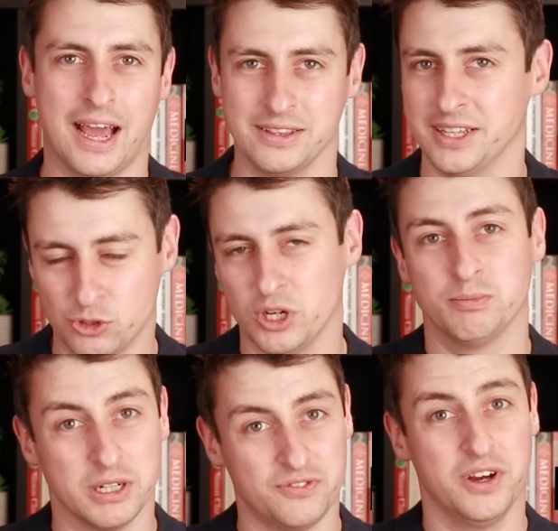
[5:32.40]
and they
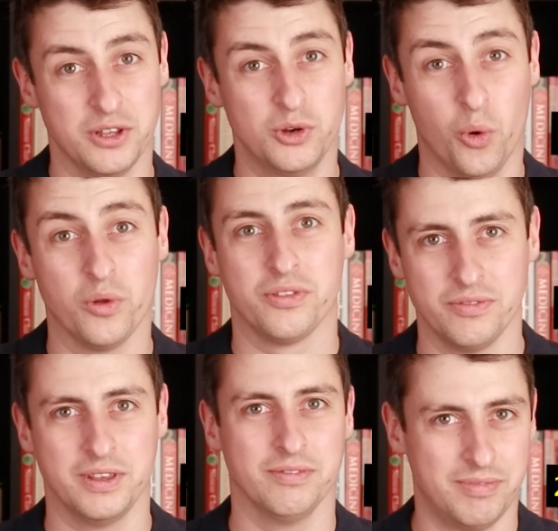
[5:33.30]
stretch much further north
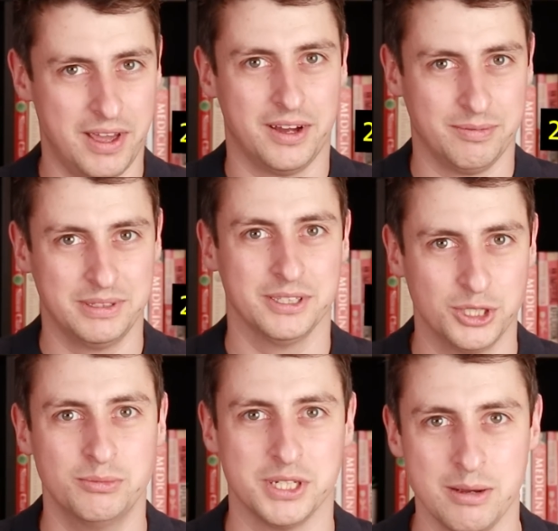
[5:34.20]
than they are in the
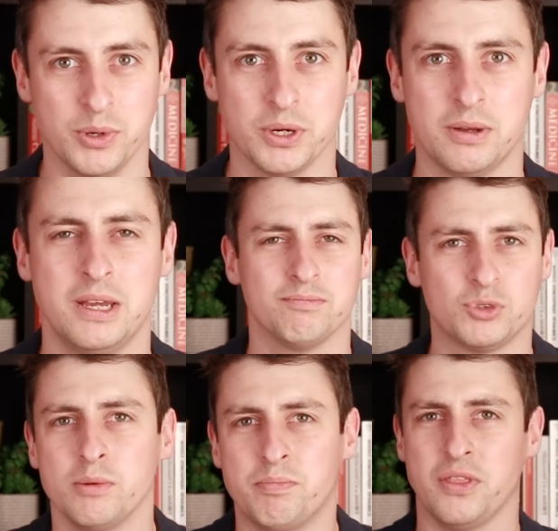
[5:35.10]
Doomsday Book.
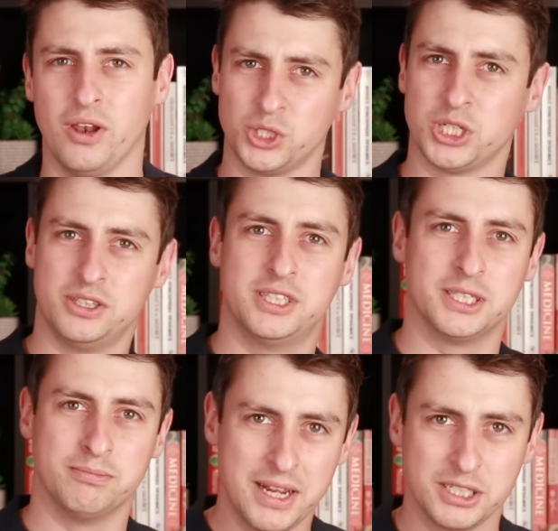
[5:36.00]
So by the logic of
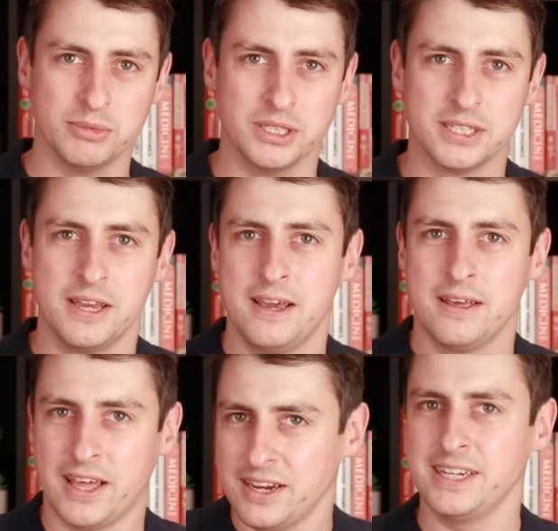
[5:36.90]
this measurement,
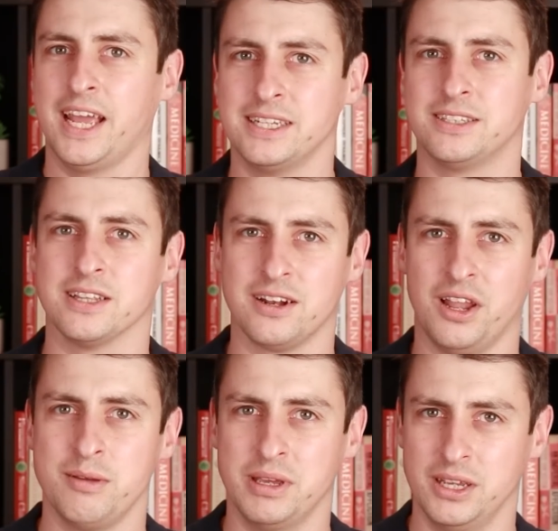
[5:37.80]
that indicates that the
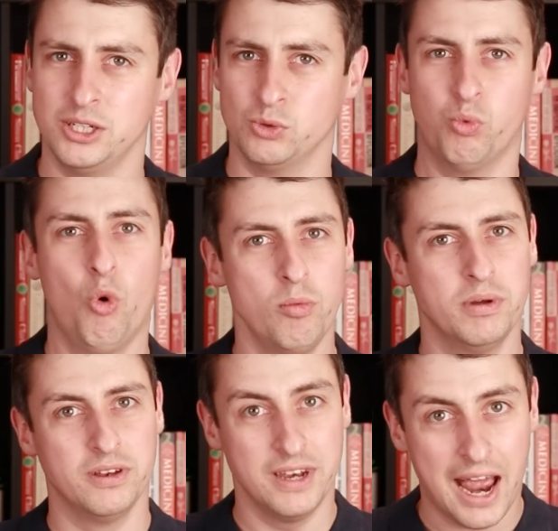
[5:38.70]
climate is
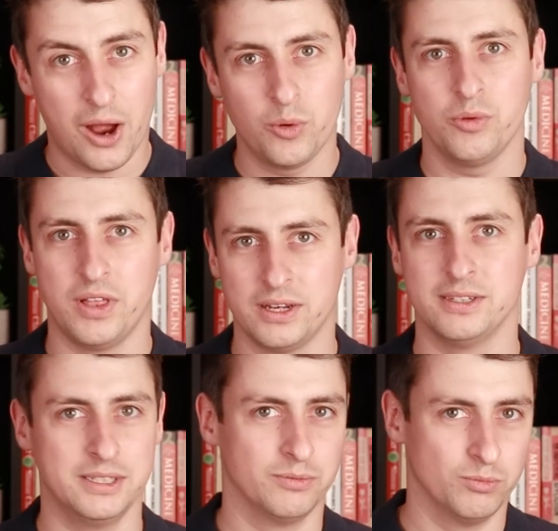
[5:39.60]
warmer now
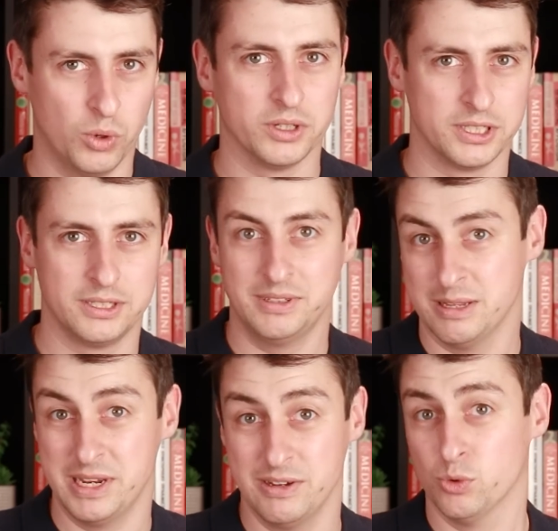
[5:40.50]
than it was in
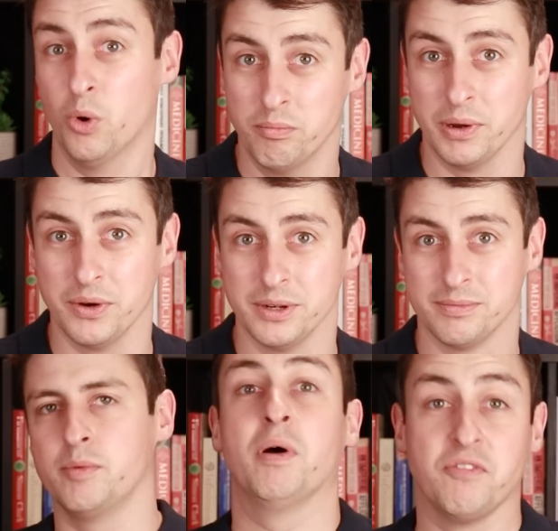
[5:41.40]
the medieval warm period.
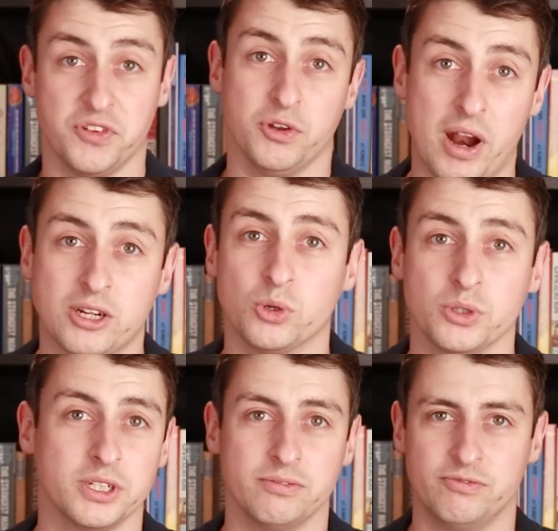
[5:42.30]
But for the
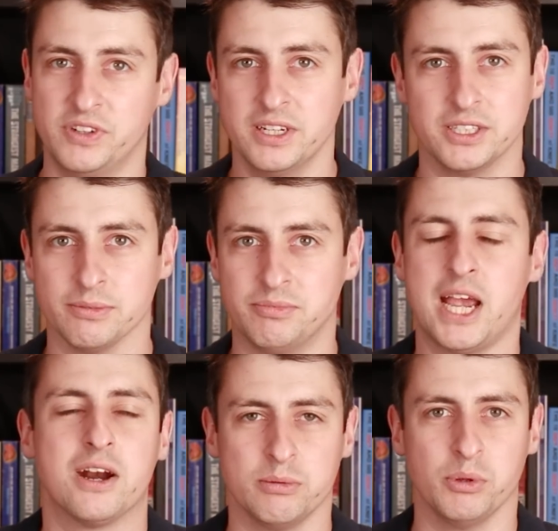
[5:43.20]
record, vineyards are
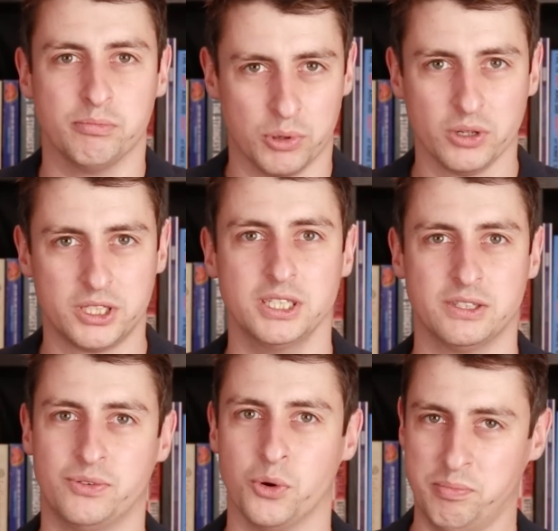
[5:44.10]
terrible
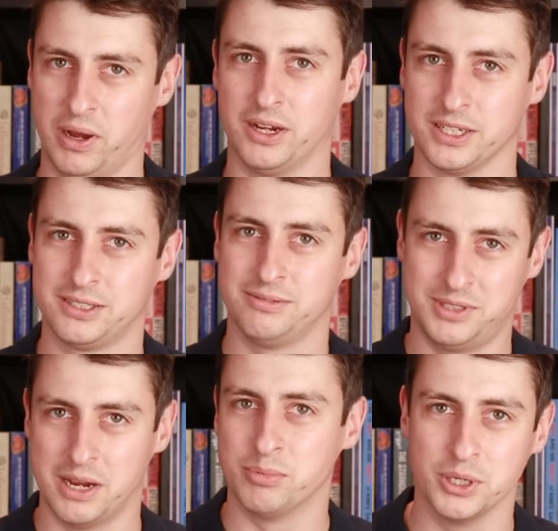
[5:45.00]
proxies for past
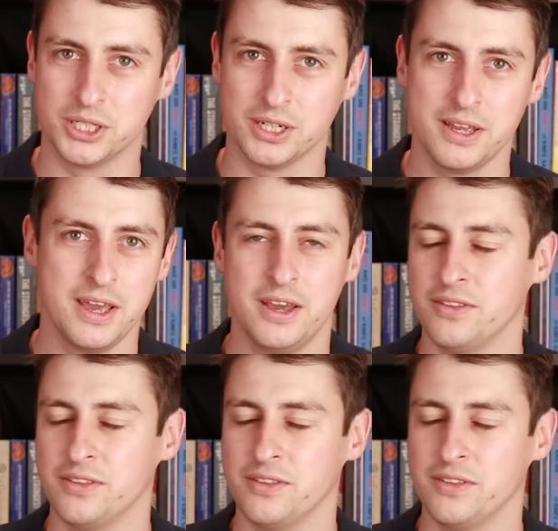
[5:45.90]
temperature.